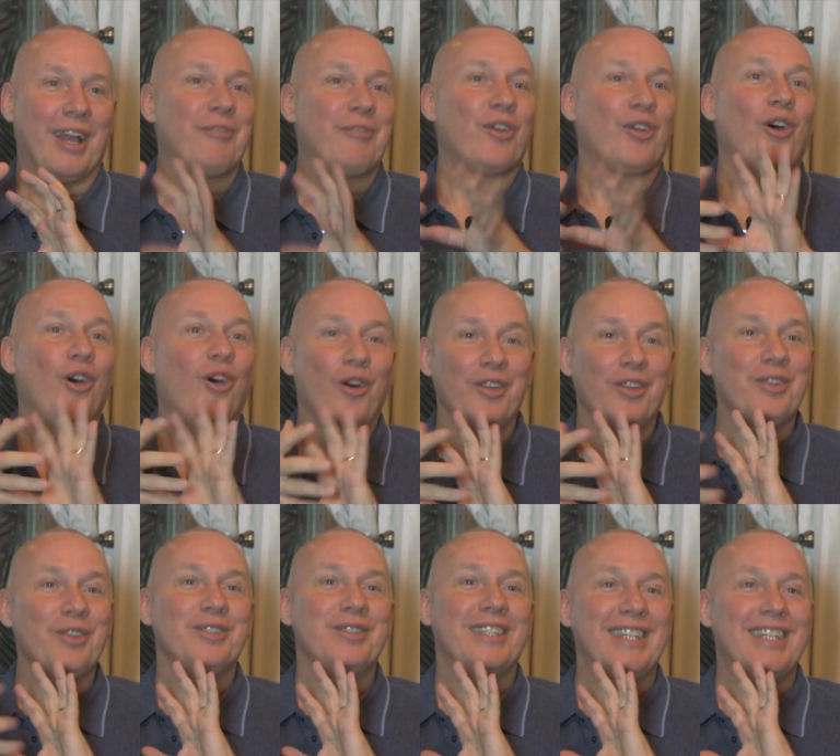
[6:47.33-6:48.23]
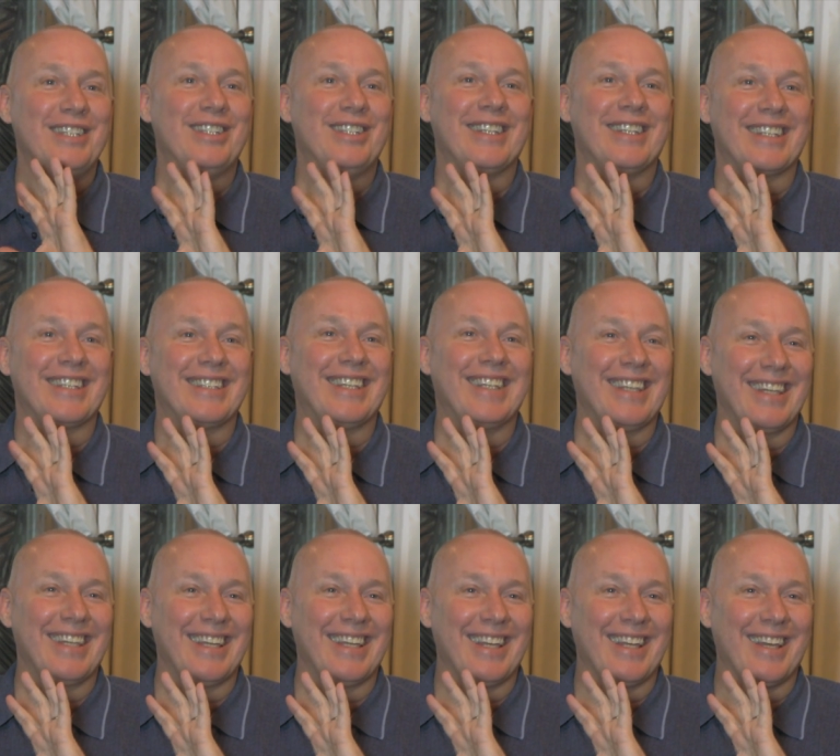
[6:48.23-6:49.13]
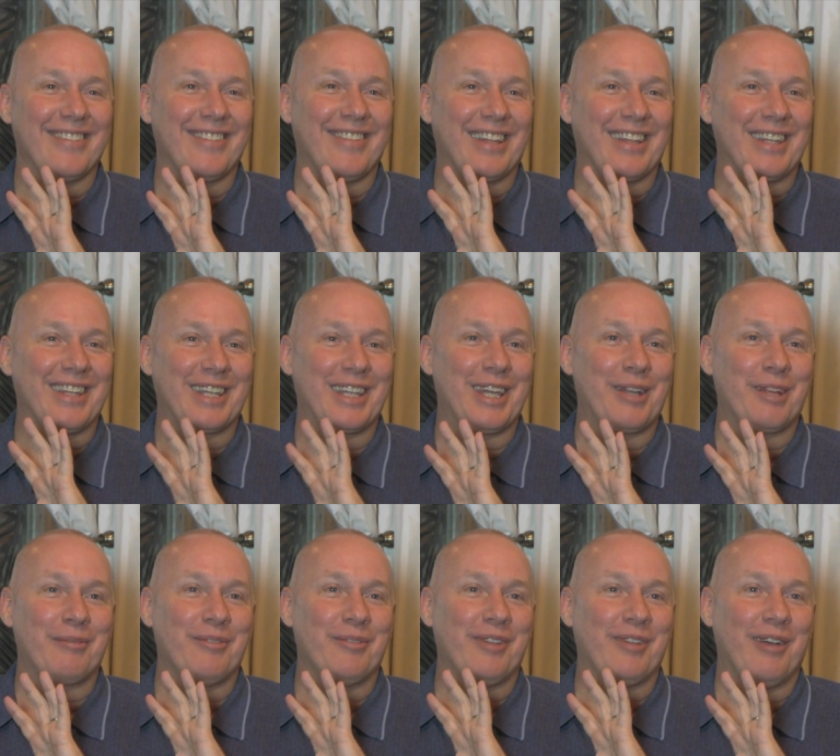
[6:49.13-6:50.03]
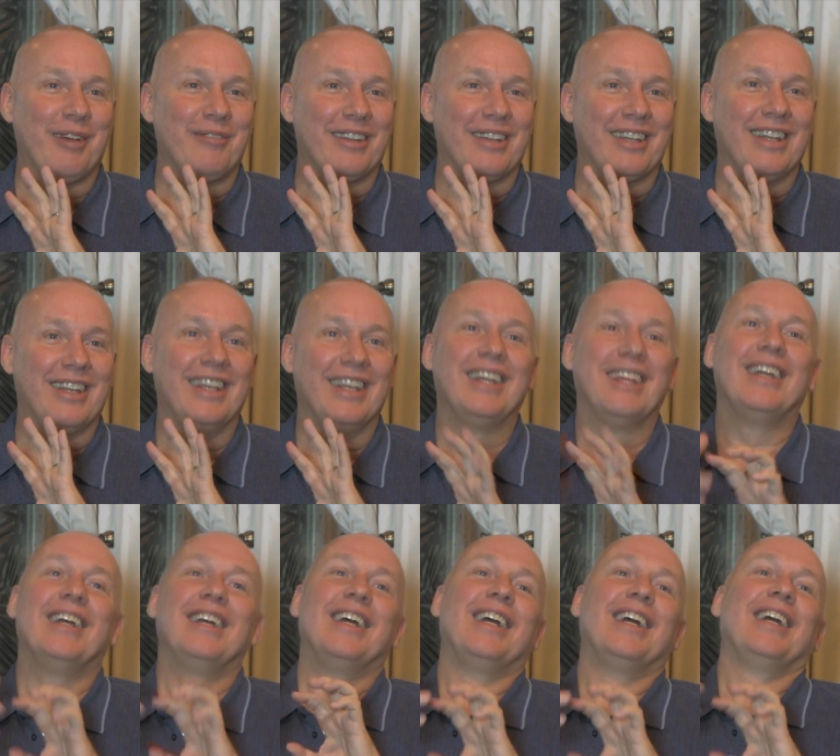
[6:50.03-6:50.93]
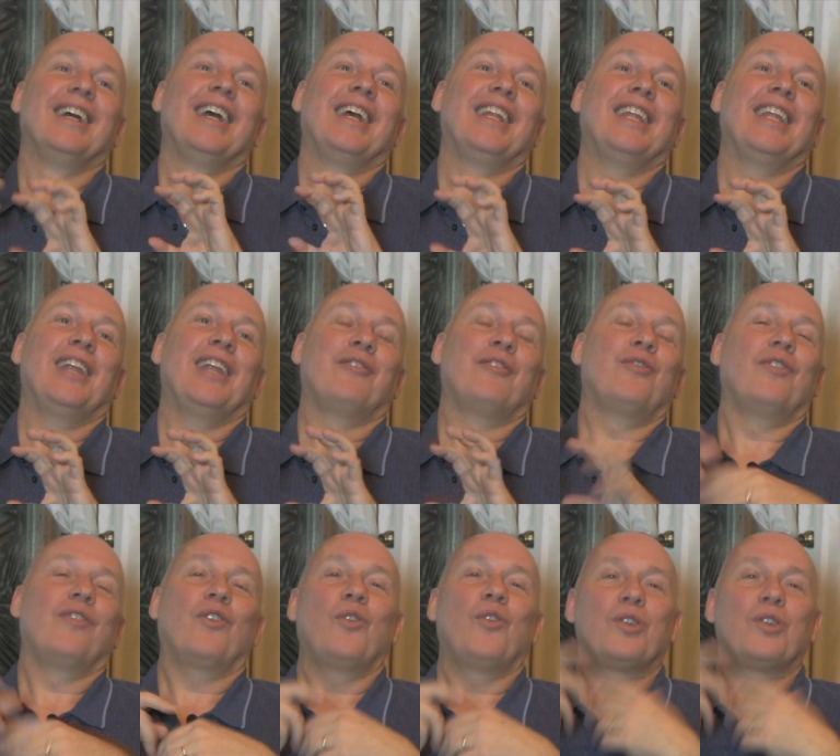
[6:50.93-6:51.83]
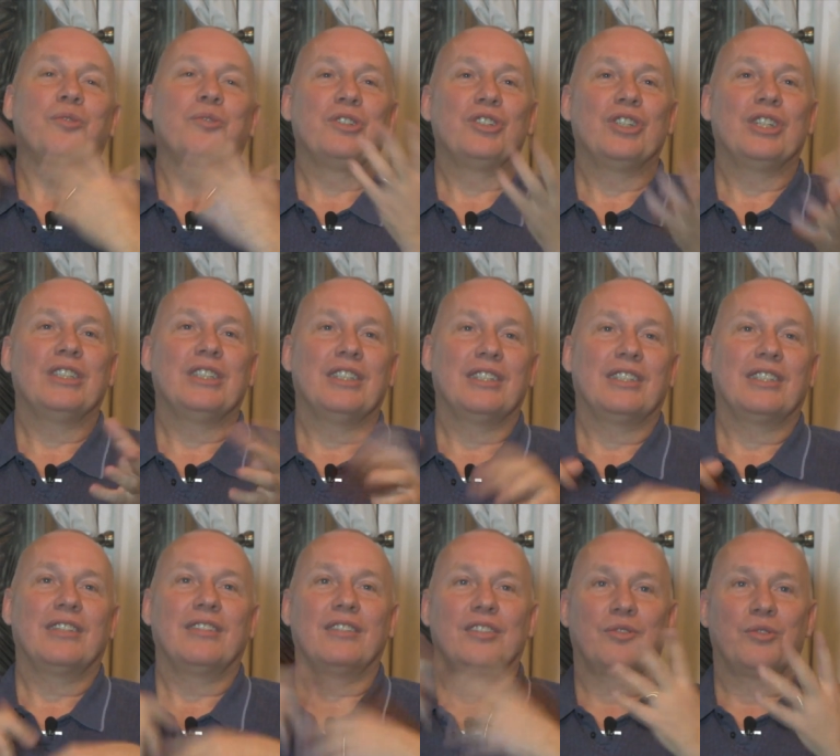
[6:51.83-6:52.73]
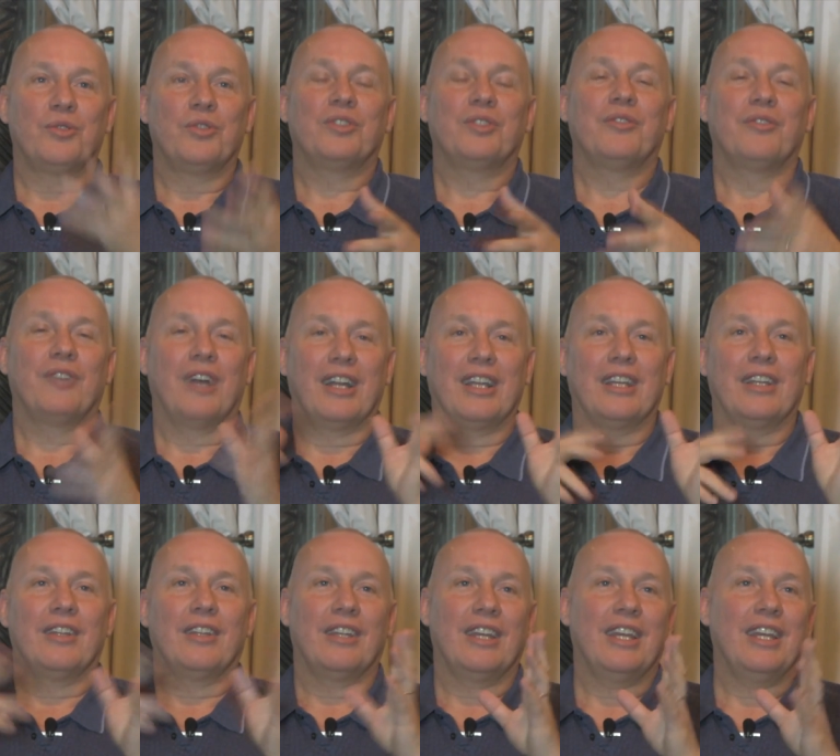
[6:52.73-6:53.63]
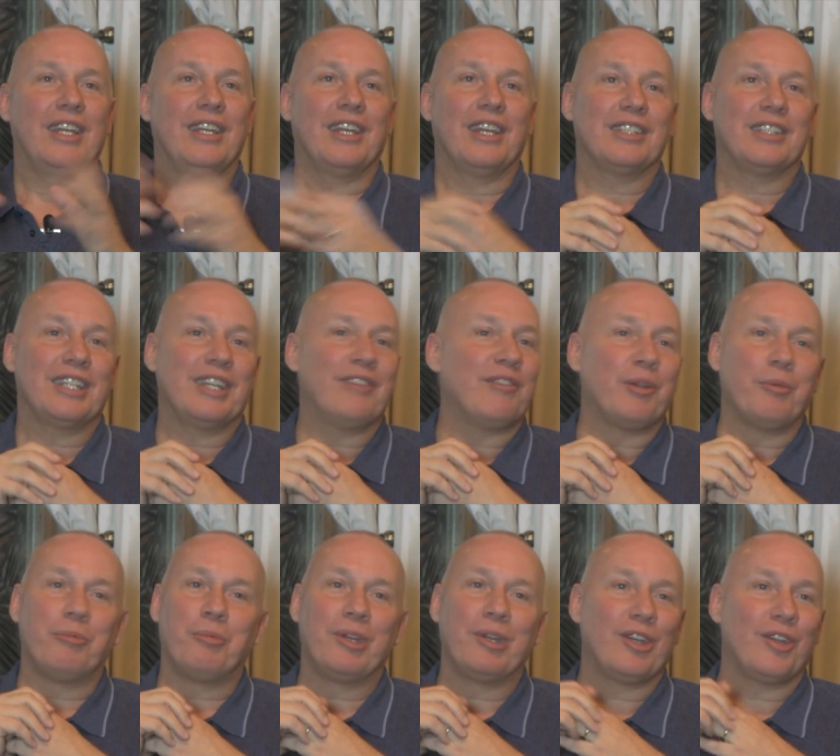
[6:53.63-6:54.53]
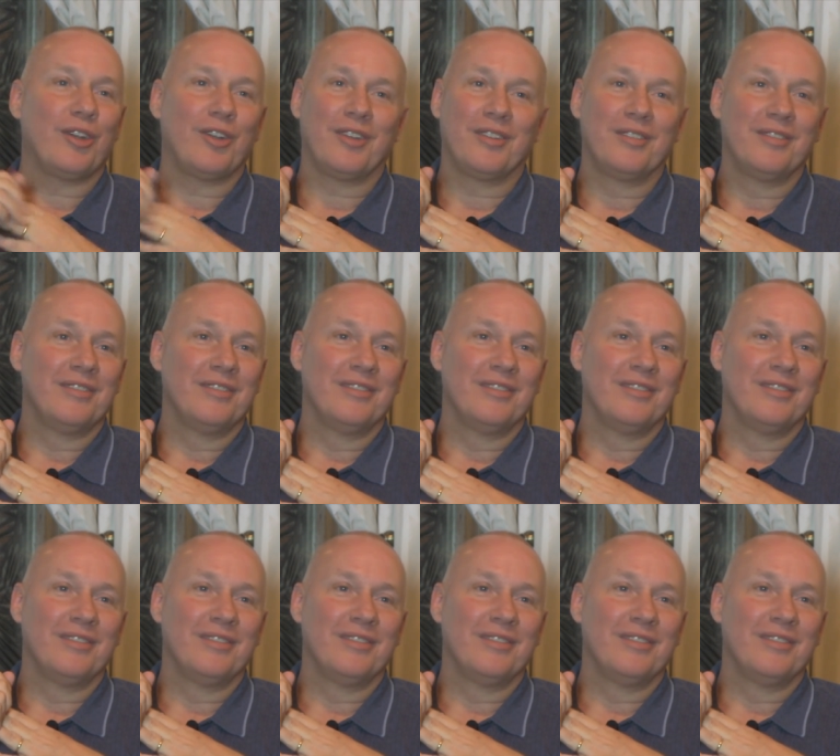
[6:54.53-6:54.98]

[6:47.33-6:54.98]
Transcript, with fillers: After all those teachings about the kingdom of heaven, and then of course when Jesus is crucified, he doesn't even appear